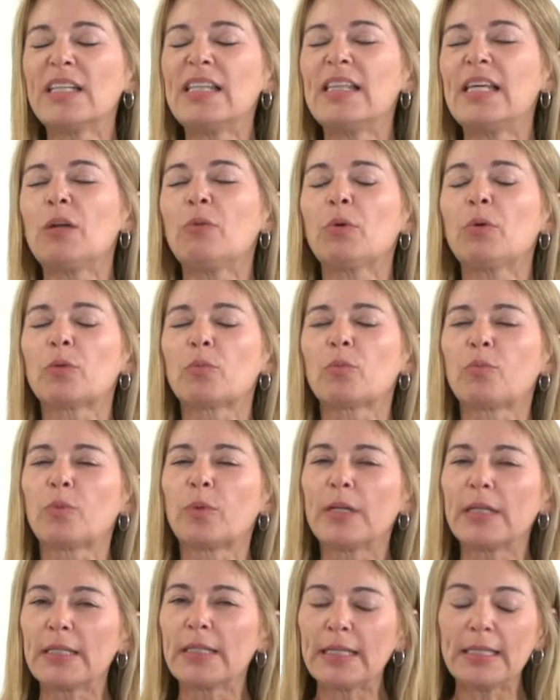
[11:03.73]
thing we're
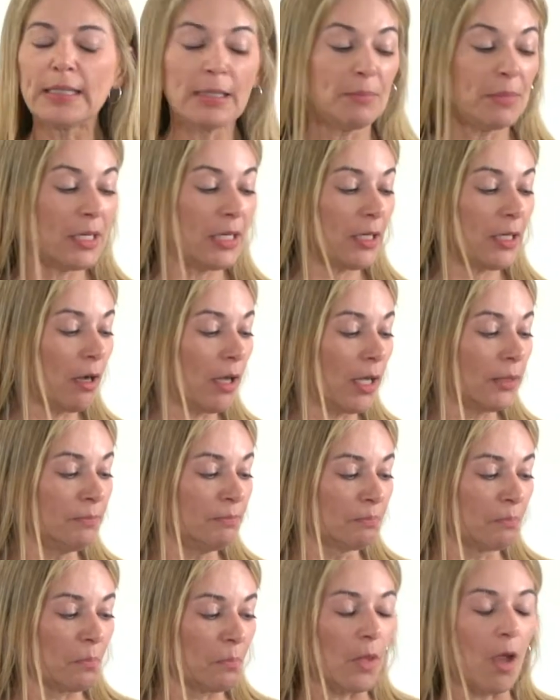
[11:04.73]
really limited
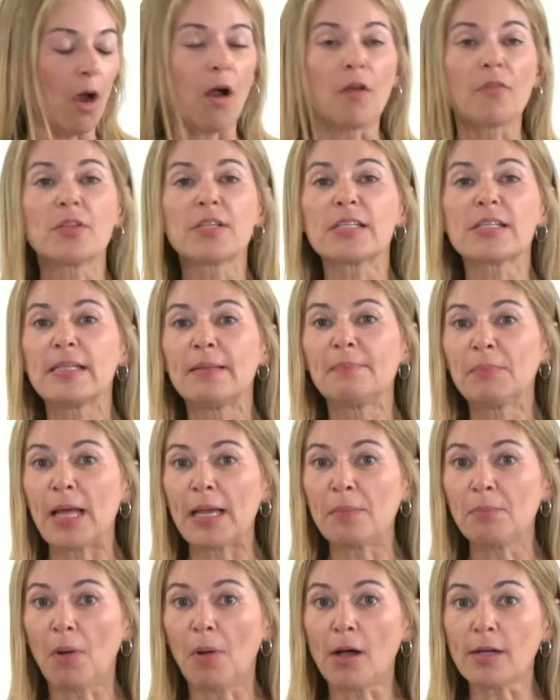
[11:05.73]
on are the
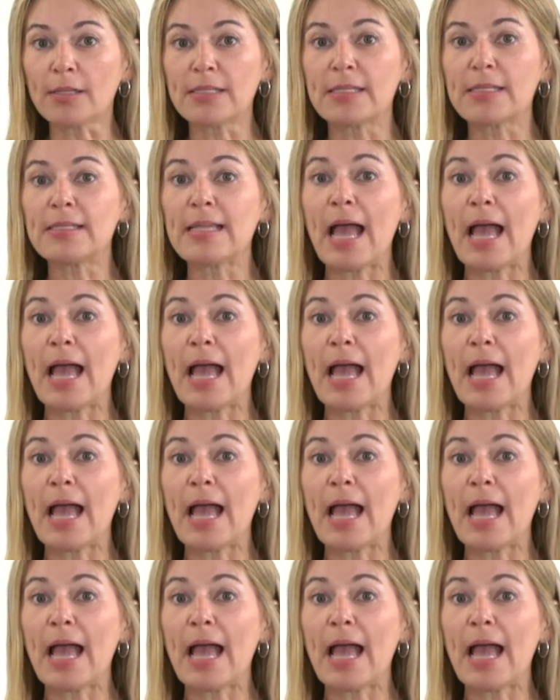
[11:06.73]
slimline boxes.